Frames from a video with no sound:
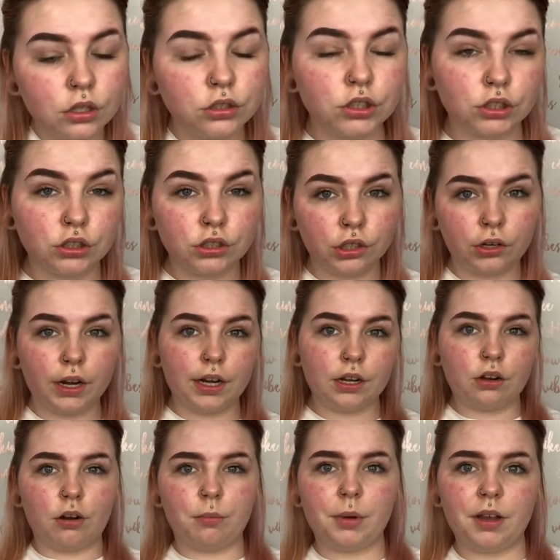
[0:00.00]
just to create an
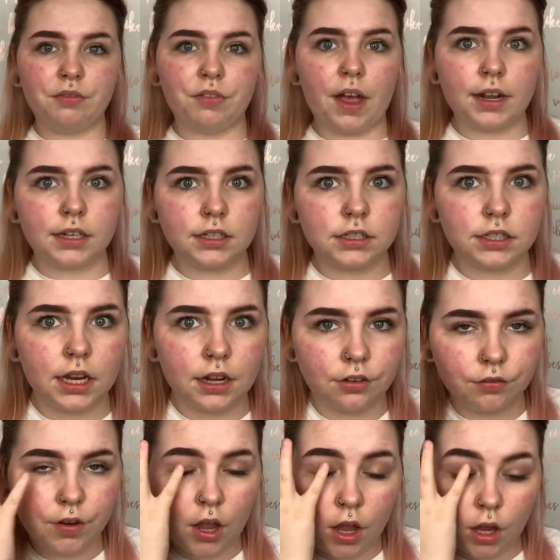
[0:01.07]
ombre effect instead
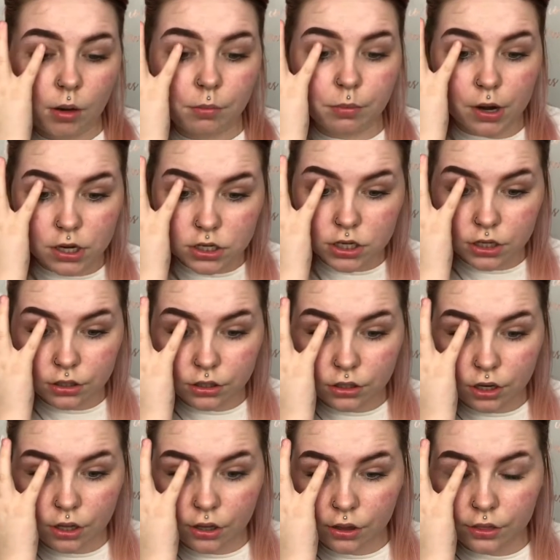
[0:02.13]
of brushing
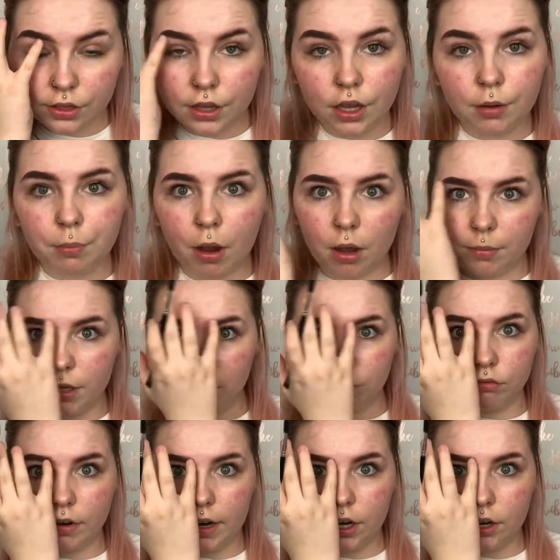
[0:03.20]
the pomade
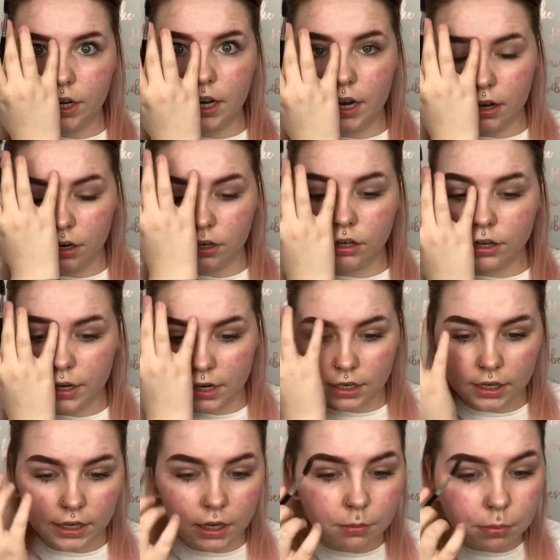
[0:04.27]
right out here and creating
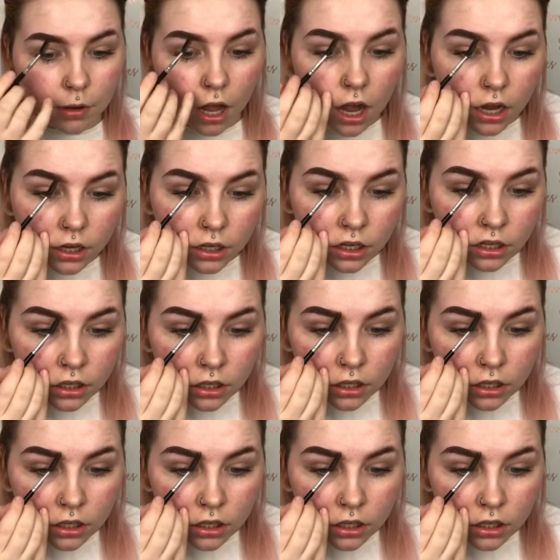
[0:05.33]
like a block.